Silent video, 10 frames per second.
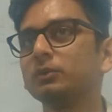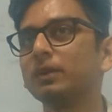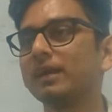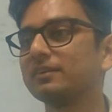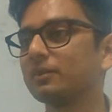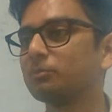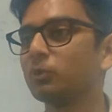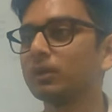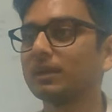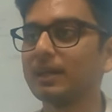To get some
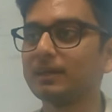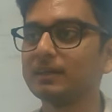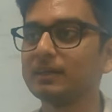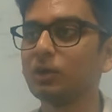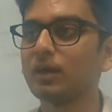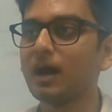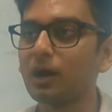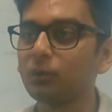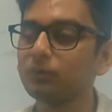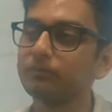more clarity on
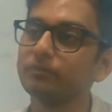how,